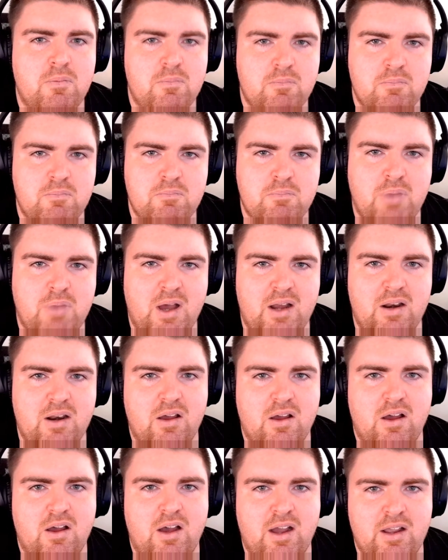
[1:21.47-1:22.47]
But
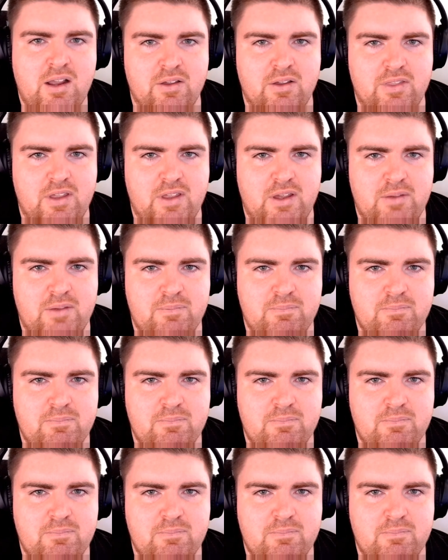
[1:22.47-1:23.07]
I got there.